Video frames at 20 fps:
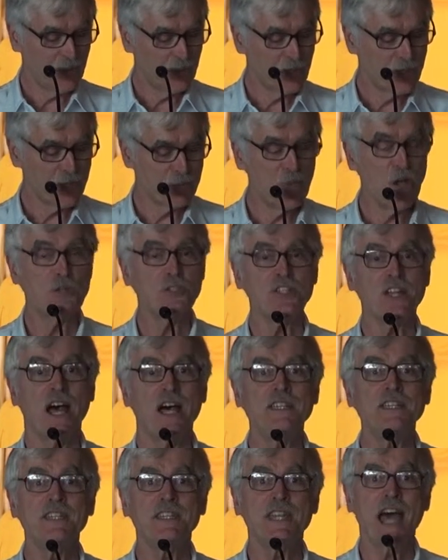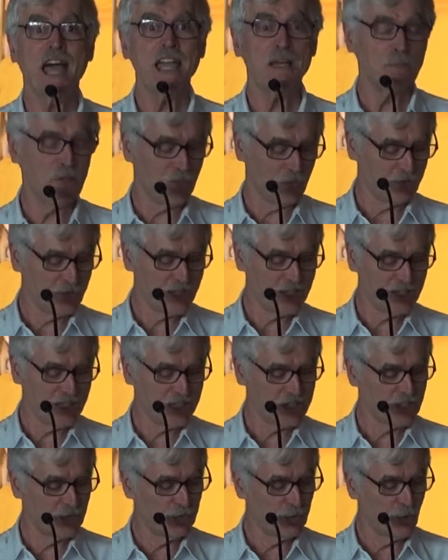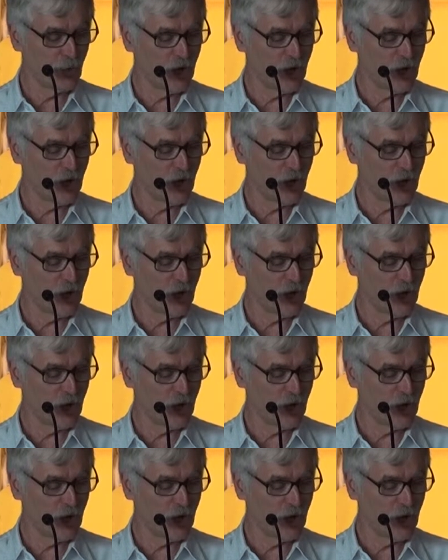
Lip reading: with the most undeniable feelings of